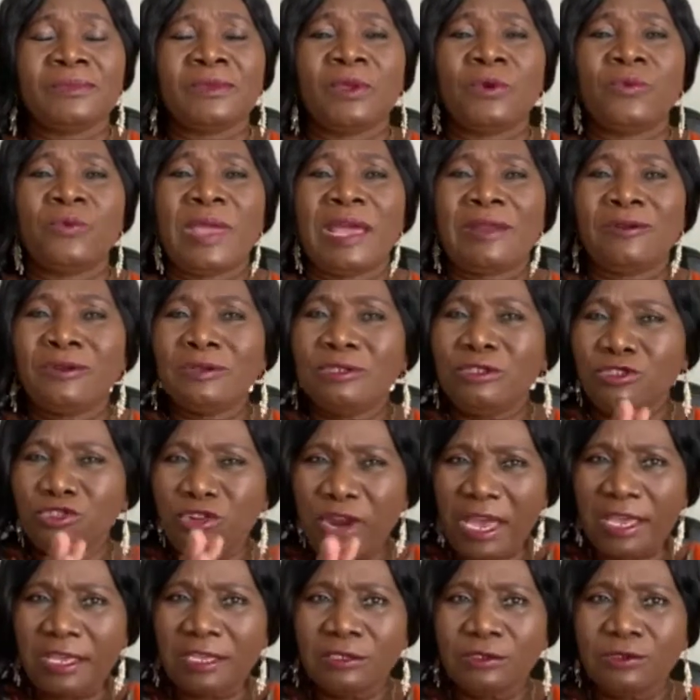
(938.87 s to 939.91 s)
We are not
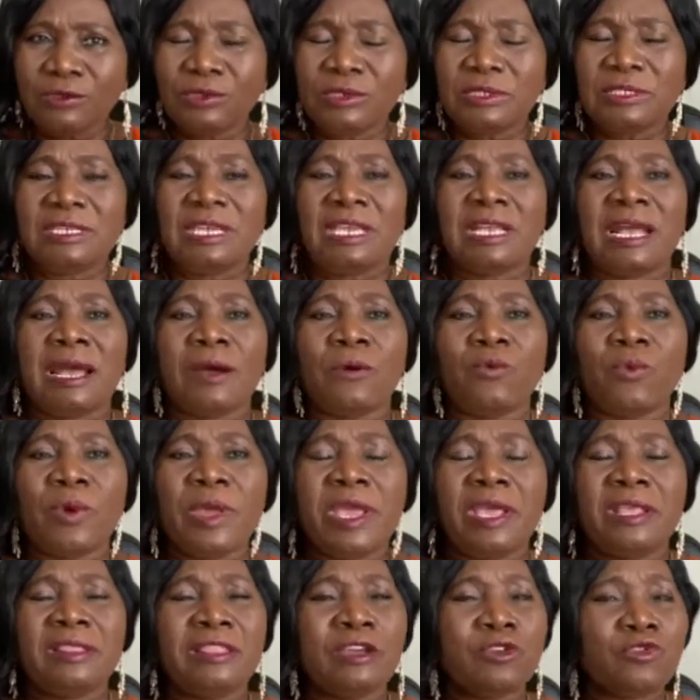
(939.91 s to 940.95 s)
trying to take
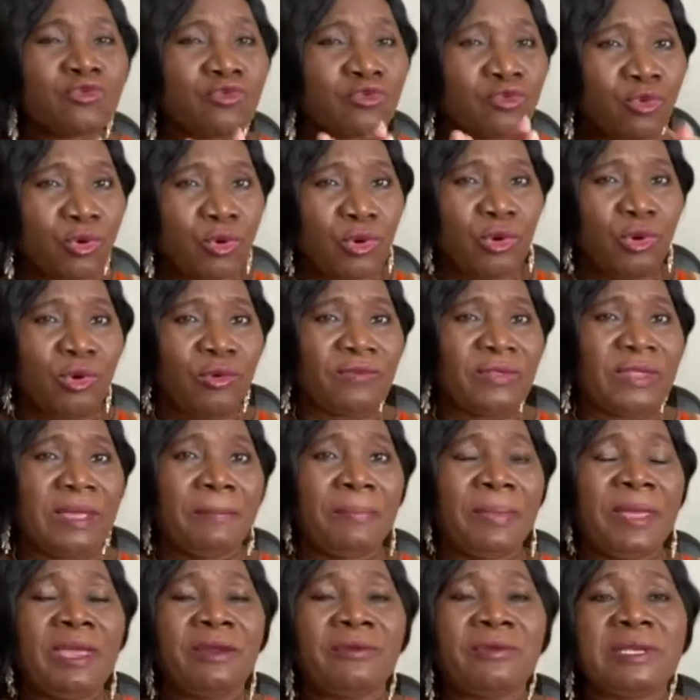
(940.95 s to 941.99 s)
away the role of the
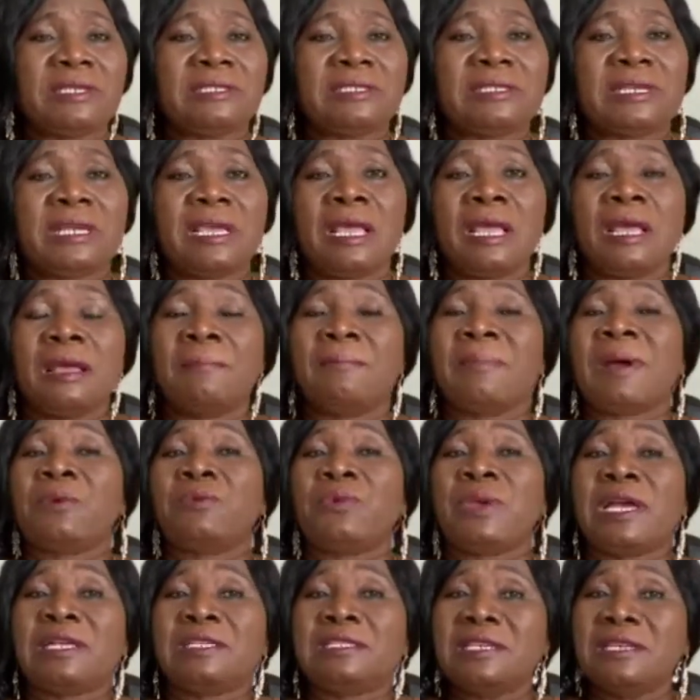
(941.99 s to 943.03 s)
parent, but
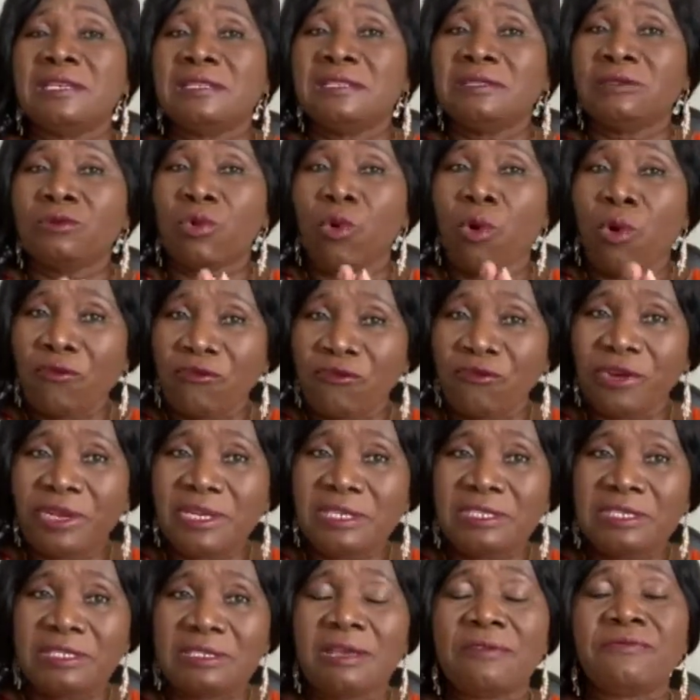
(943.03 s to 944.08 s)
we are just
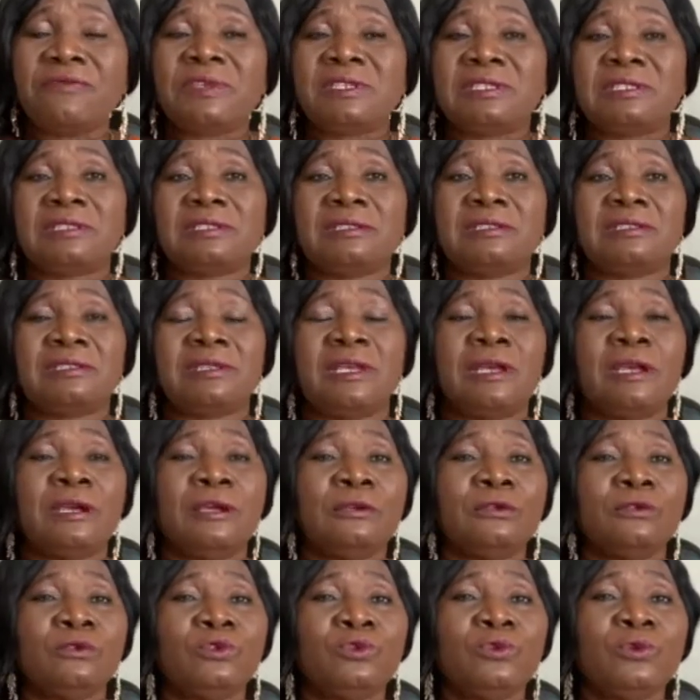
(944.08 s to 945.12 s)
offering services
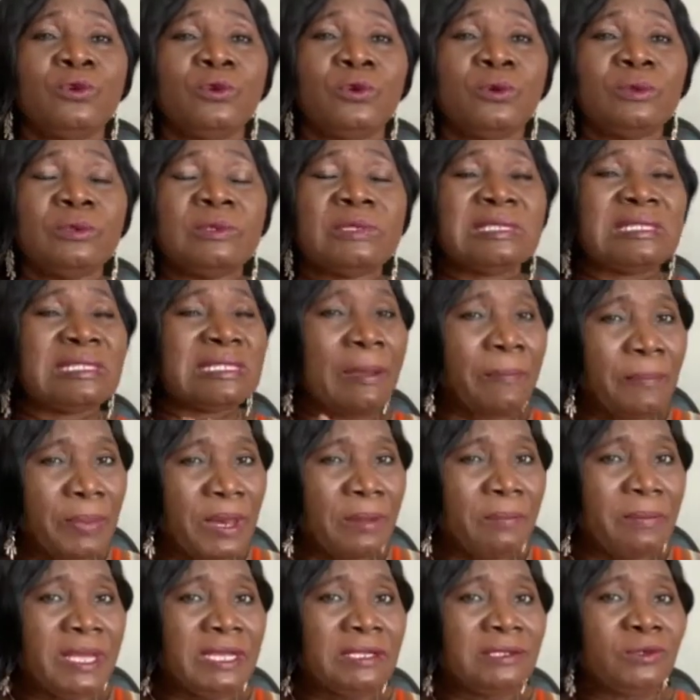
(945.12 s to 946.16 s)
to
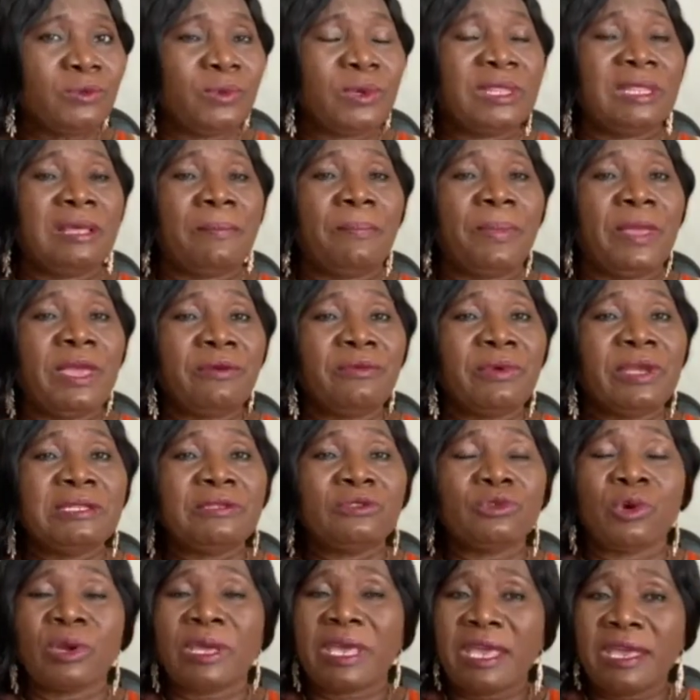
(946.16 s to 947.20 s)
supplement what the
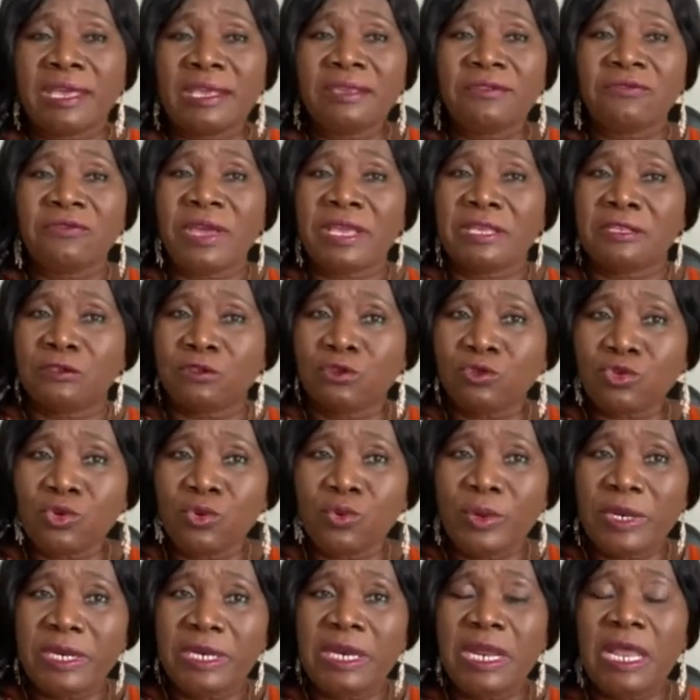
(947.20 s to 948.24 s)
parent or caregiver is
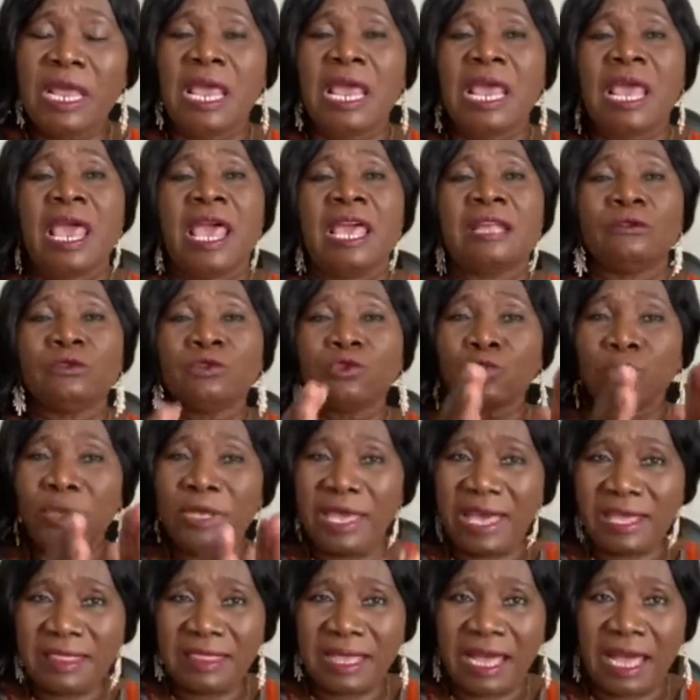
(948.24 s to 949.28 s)
doing, and
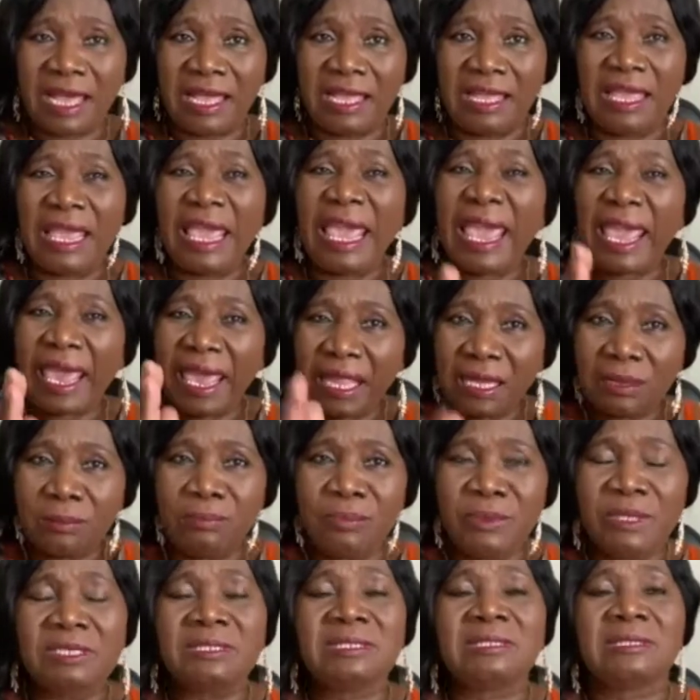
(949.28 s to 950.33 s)
together
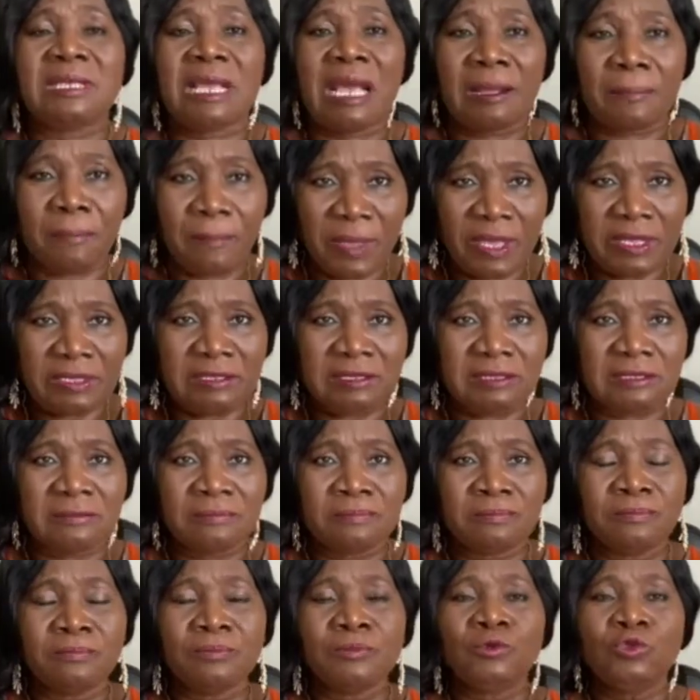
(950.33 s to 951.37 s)
help this young person
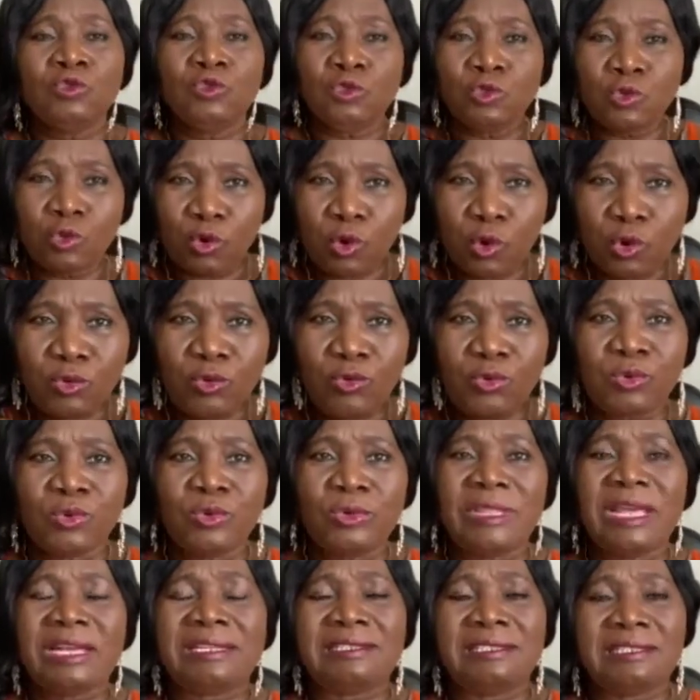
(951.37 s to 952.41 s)
to go through
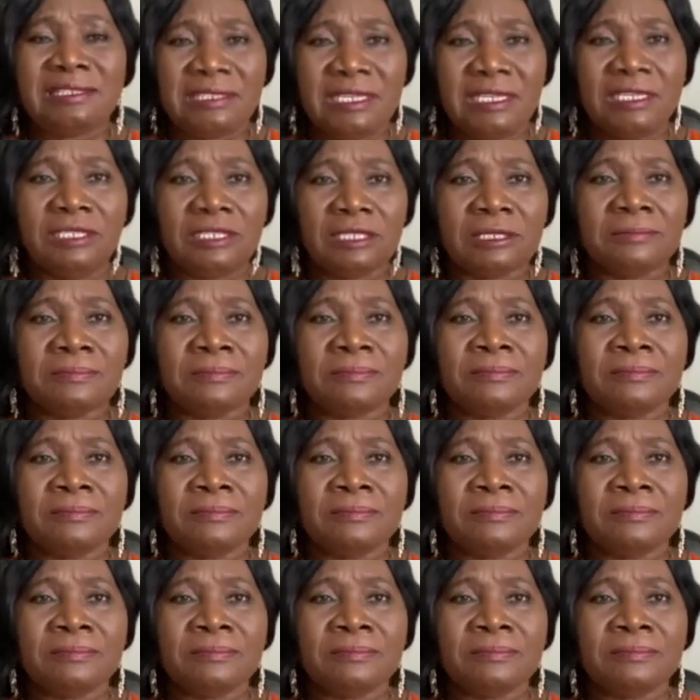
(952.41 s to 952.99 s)
that stage.